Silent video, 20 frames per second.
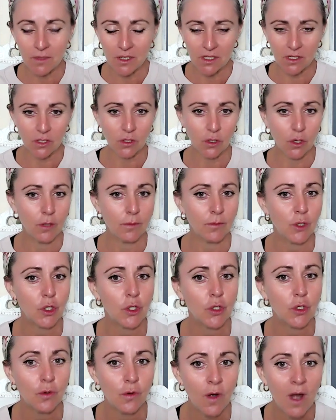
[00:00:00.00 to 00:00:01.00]
This has come
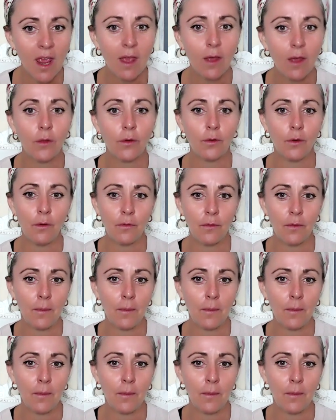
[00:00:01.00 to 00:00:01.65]
straight through